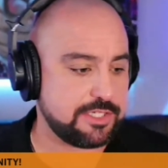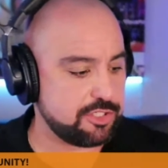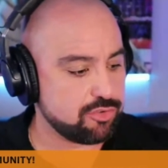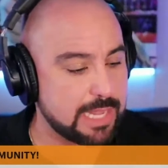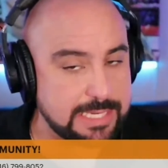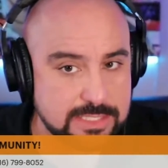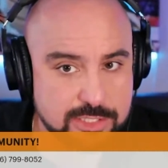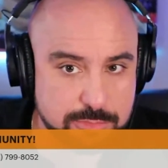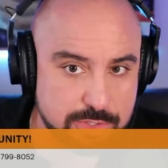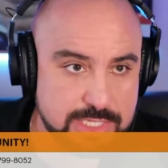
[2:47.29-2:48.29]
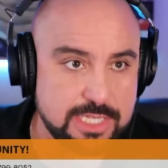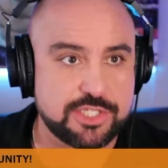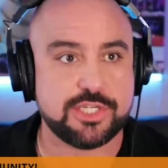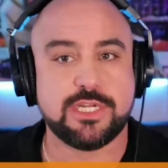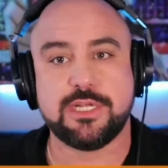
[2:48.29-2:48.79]
Did you like the
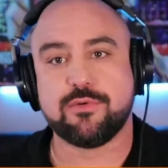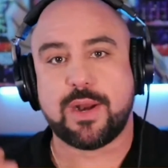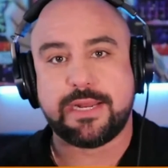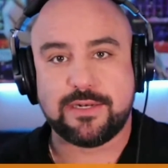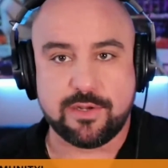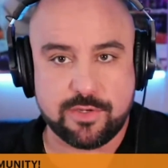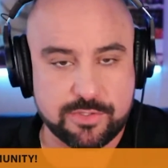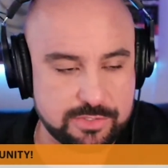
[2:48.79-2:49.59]
communication, right?